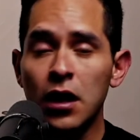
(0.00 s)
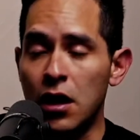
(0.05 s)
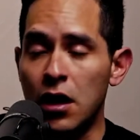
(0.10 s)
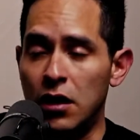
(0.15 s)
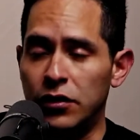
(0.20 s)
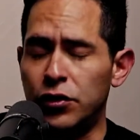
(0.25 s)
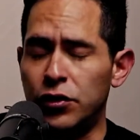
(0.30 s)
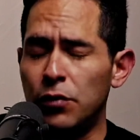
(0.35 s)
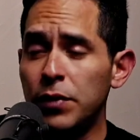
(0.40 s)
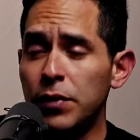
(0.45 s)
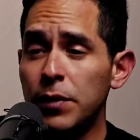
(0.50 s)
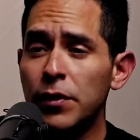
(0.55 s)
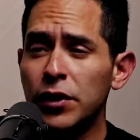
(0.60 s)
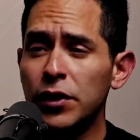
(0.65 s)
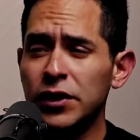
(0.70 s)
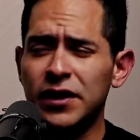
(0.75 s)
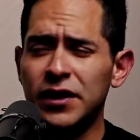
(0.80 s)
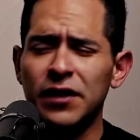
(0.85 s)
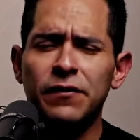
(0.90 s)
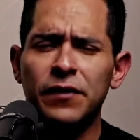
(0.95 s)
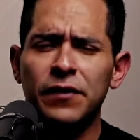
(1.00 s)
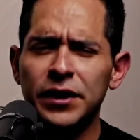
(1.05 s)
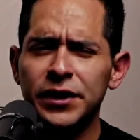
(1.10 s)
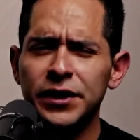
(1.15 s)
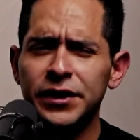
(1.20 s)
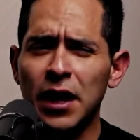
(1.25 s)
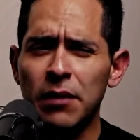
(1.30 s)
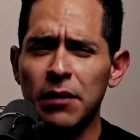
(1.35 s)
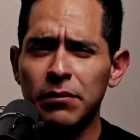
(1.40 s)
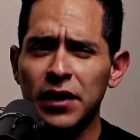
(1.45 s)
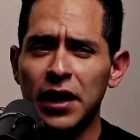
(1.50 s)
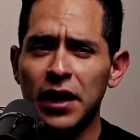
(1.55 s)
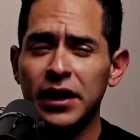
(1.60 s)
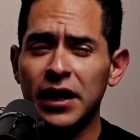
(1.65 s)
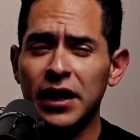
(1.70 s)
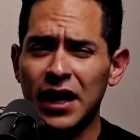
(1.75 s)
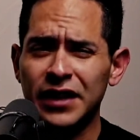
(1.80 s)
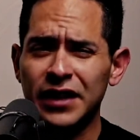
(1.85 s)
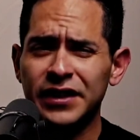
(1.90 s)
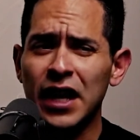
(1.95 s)
Some people, it's the first time trying a
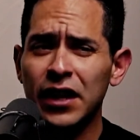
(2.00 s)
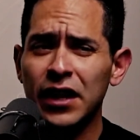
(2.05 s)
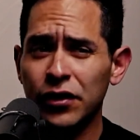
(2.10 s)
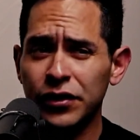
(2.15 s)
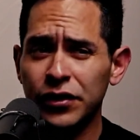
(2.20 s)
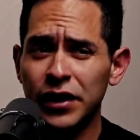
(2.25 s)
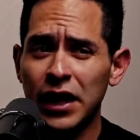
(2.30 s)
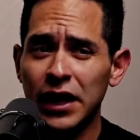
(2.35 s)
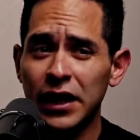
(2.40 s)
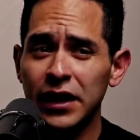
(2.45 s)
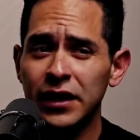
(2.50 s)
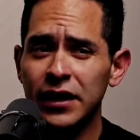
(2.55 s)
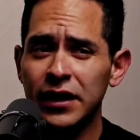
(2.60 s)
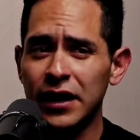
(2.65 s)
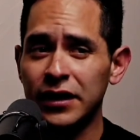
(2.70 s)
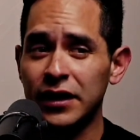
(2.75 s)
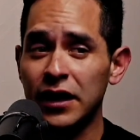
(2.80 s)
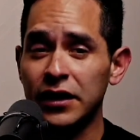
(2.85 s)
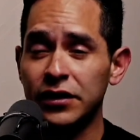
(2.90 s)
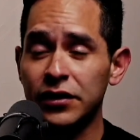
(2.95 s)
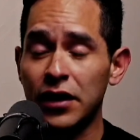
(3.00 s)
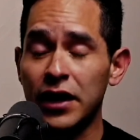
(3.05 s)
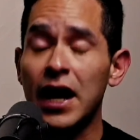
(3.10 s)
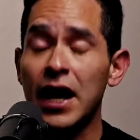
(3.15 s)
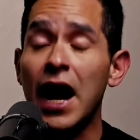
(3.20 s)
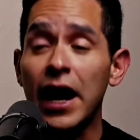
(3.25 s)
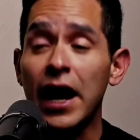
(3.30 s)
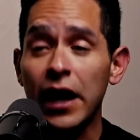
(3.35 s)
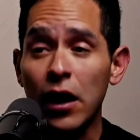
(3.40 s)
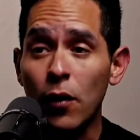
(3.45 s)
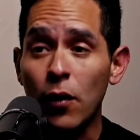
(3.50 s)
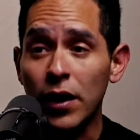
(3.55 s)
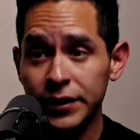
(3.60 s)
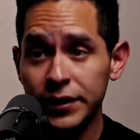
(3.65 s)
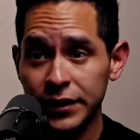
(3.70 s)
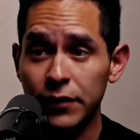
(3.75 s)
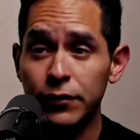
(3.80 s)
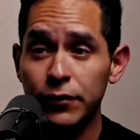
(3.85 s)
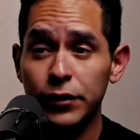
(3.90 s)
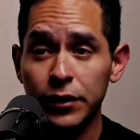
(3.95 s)
psychedelic and they try
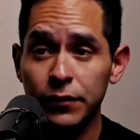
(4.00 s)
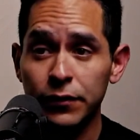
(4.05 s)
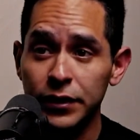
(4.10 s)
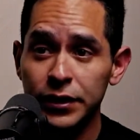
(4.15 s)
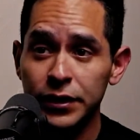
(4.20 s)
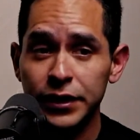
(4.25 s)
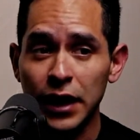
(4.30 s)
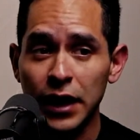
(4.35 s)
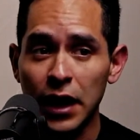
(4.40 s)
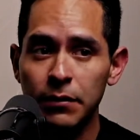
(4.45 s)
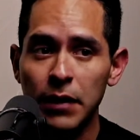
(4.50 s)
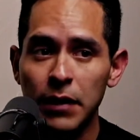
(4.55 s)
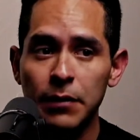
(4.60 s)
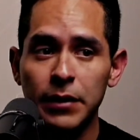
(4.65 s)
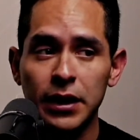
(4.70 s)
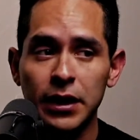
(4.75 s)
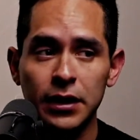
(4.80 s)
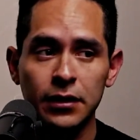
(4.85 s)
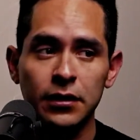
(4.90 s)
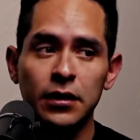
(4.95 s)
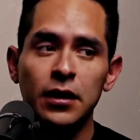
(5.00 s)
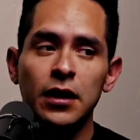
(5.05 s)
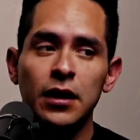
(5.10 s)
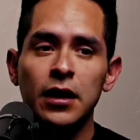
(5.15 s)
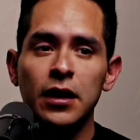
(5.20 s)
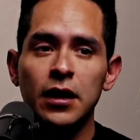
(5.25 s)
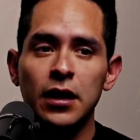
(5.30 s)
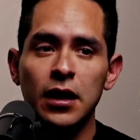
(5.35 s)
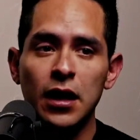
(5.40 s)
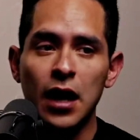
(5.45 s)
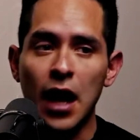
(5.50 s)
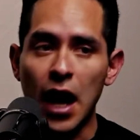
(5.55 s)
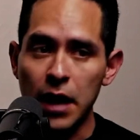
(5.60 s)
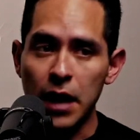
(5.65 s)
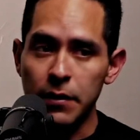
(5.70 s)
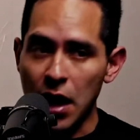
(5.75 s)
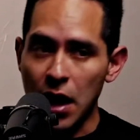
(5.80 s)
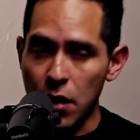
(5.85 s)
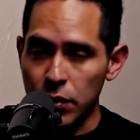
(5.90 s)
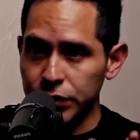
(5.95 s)
ayahuasca for the first time. I mean,
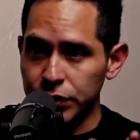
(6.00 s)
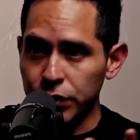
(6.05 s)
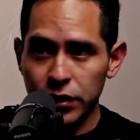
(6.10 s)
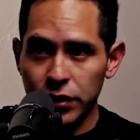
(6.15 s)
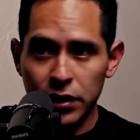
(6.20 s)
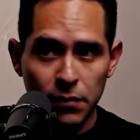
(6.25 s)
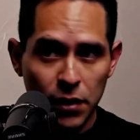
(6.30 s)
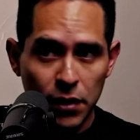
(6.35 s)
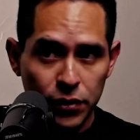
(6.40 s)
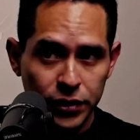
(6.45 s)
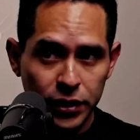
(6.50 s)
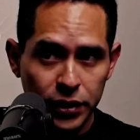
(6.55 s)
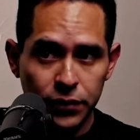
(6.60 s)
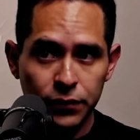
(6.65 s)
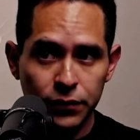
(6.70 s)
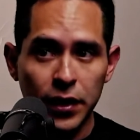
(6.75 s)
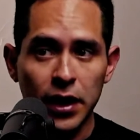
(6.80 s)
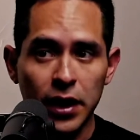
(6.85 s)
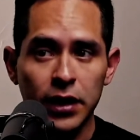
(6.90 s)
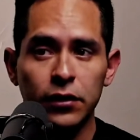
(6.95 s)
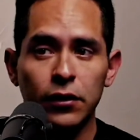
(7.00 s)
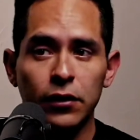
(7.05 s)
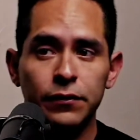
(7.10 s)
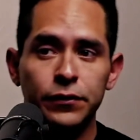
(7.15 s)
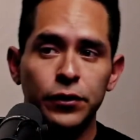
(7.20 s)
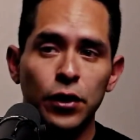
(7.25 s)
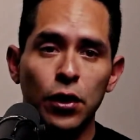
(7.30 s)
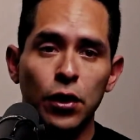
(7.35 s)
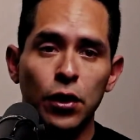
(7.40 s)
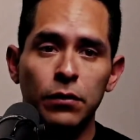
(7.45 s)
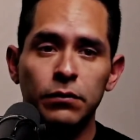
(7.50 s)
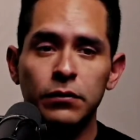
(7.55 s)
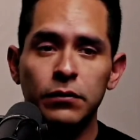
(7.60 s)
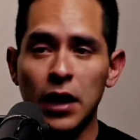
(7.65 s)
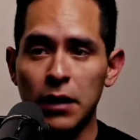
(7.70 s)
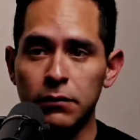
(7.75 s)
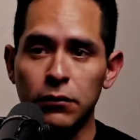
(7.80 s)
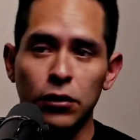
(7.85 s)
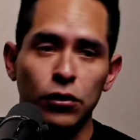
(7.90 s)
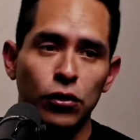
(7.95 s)
I was talking about this friend of Tom.
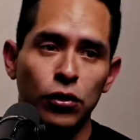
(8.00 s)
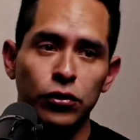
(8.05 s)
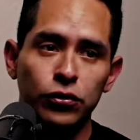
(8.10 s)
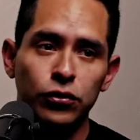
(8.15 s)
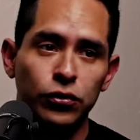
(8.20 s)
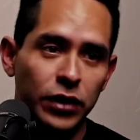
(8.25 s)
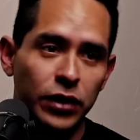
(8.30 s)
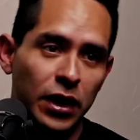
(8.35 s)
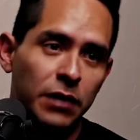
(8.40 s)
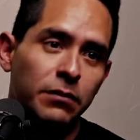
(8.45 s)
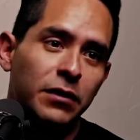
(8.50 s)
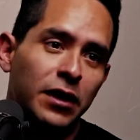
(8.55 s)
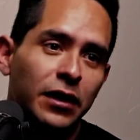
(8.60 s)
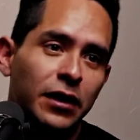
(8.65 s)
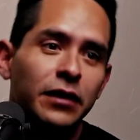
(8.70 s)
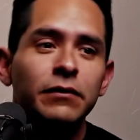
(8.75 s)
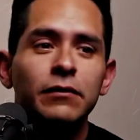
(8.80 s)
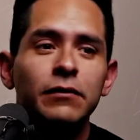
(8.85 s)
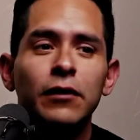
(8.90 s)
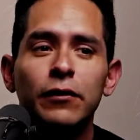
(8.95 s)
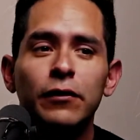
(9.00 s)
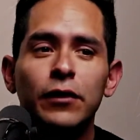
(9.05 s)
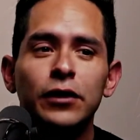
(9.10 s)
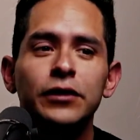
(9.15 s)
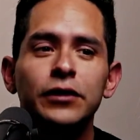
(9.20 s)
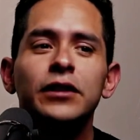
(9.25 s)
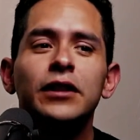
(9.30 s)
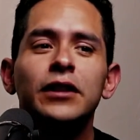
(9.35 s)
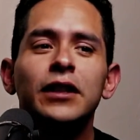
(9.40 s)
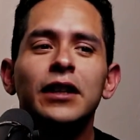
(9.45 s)
I'm not going to name her, of course.